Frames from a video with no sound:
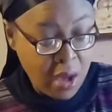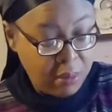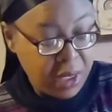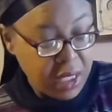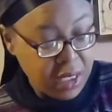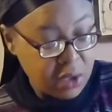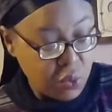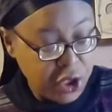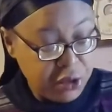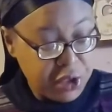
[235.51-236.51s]
because
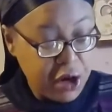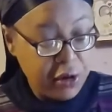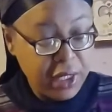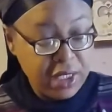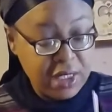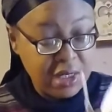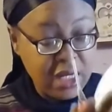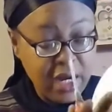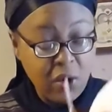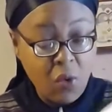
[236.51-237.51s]
when you turn it to
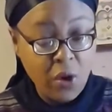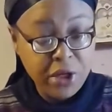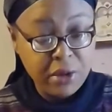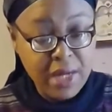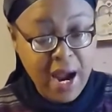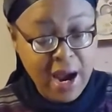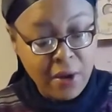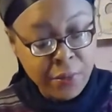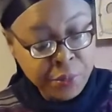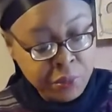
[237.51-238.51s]
set it on your
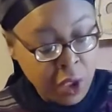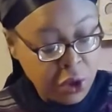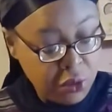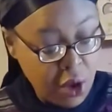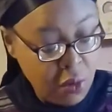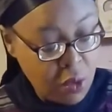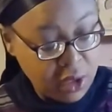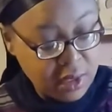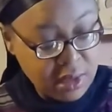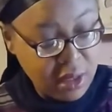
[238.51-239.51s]
dowel, you don't
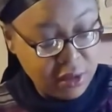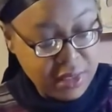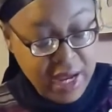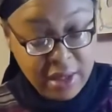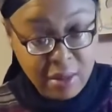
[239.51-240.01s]
want the suckers at